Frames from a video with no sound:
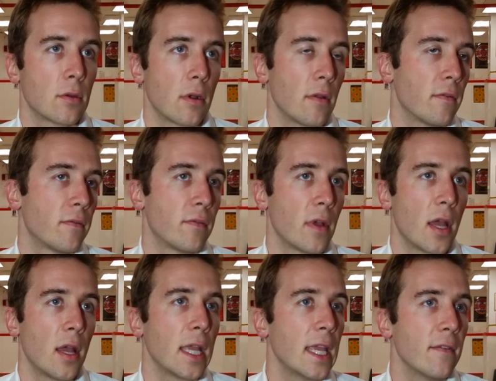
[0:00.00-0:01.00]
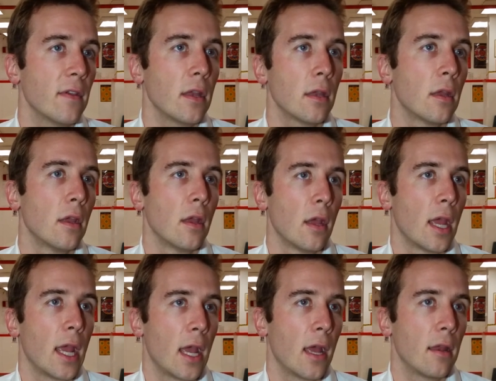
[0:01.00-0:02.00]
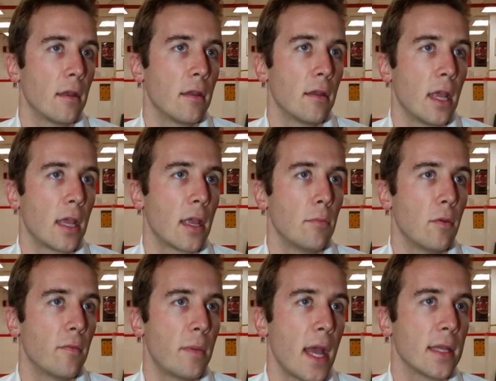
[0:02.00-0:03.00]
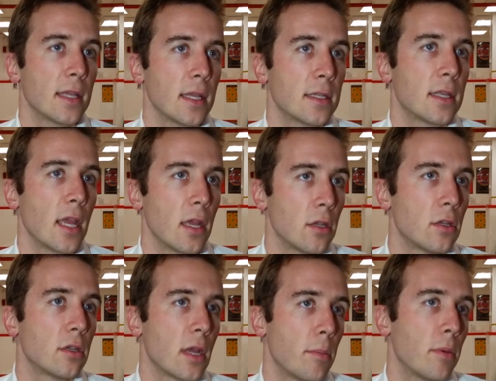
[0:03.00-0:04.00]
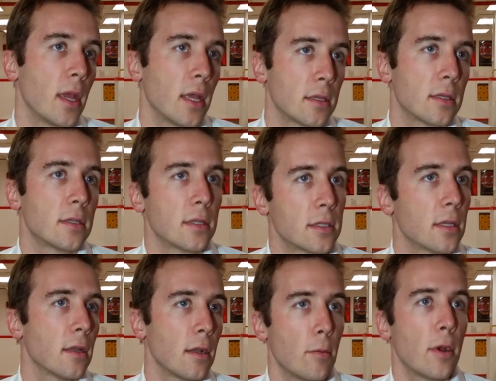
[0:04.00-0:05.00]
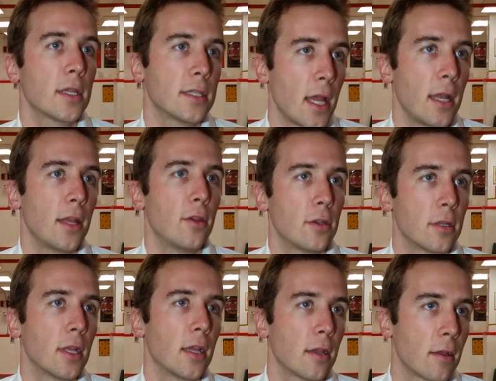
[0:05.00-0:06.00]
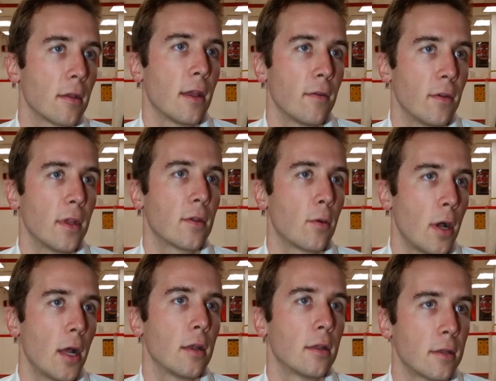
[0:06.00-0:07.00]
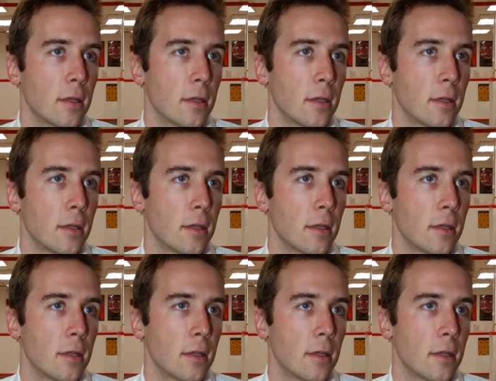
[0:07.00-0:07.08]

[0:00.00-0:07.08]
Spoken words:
sort of a given. And they can move past that stage. Epee, it's a little more exciting usually every quad.